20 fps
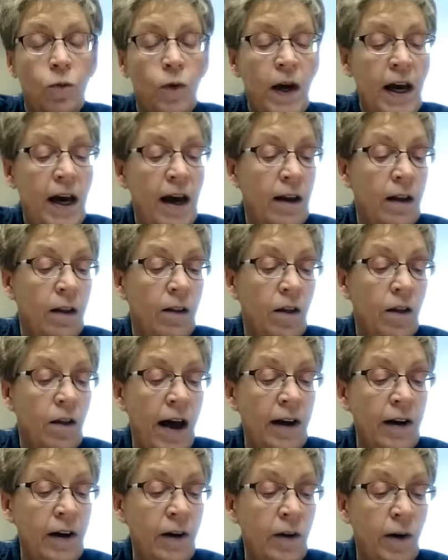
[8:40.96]
We had a
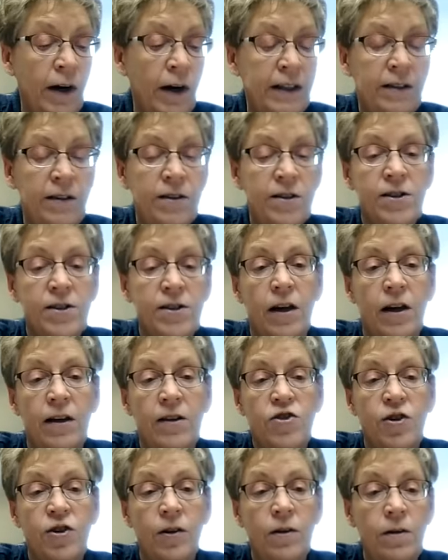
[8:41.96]
lot of great
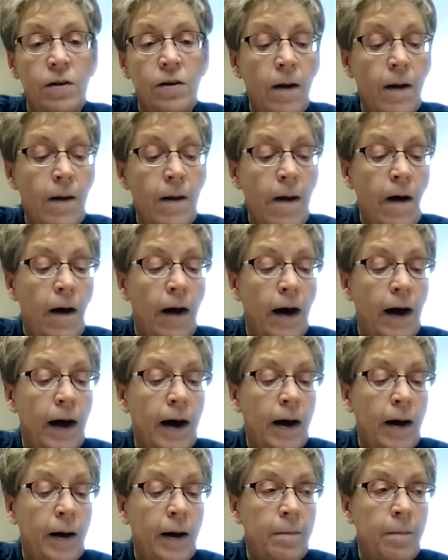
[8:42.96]
discussion.
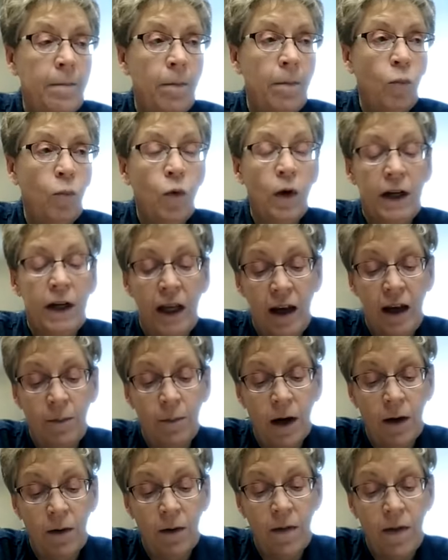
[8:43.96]
What came
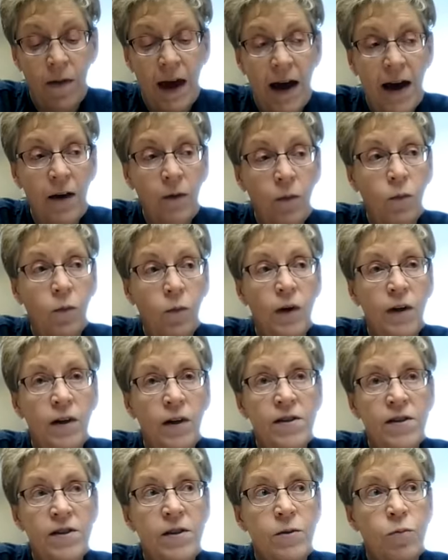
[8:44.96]
out of that
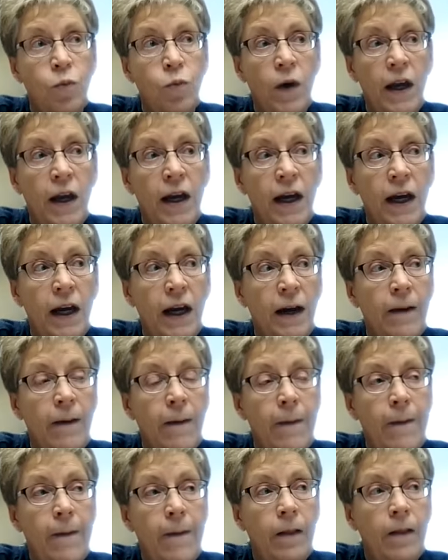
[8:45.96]
was we
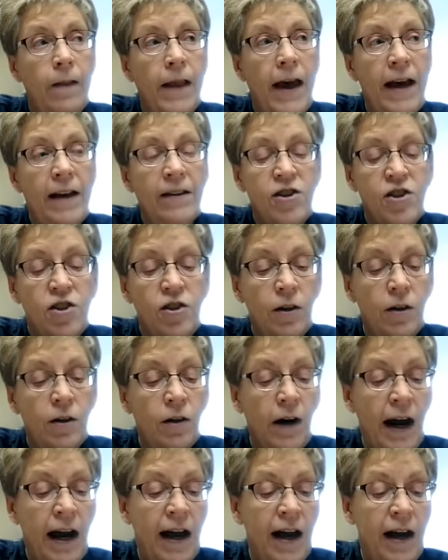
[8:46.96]
last
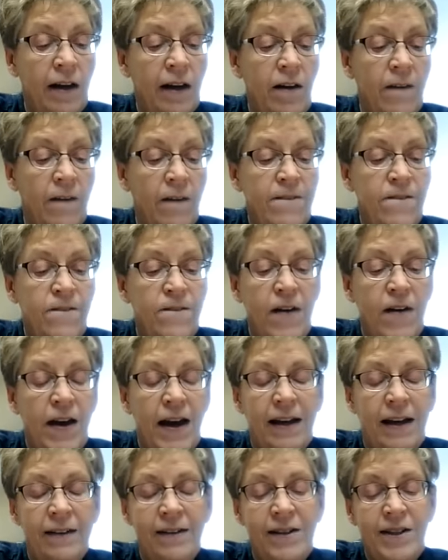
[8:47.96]
year had a
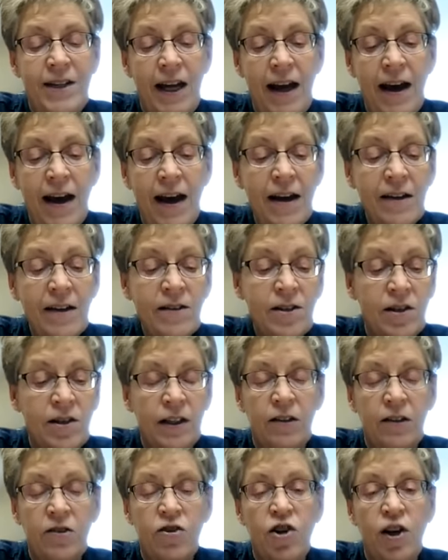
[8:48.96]

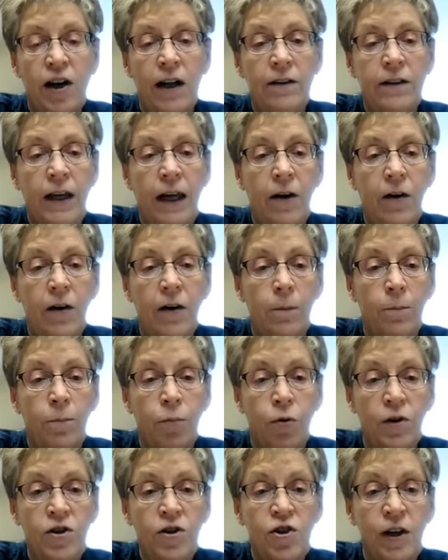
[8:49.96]
fantastic Child Care
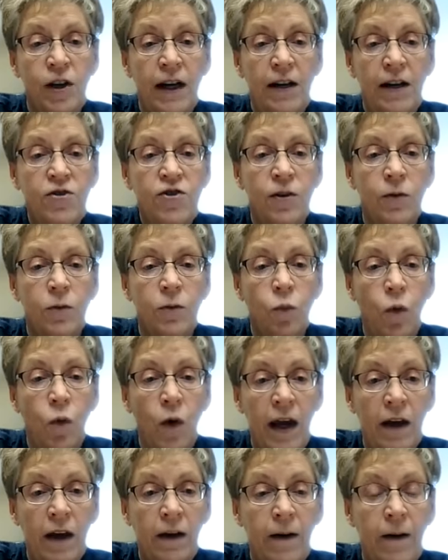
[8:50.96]
Appreciation
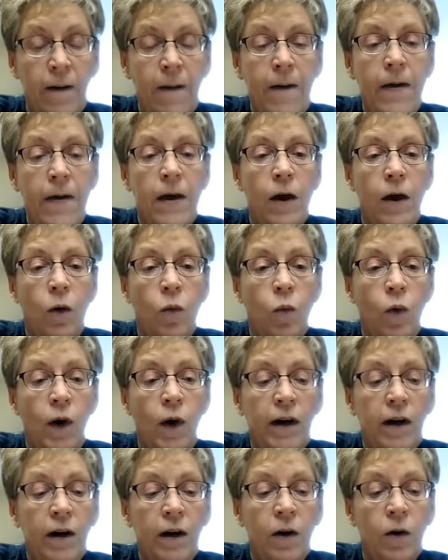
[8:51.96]
Week,
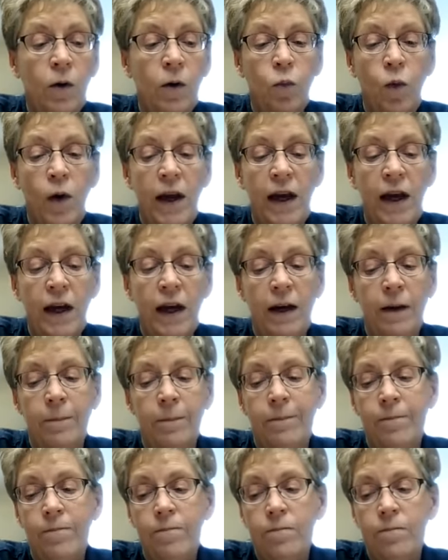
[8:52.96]
where we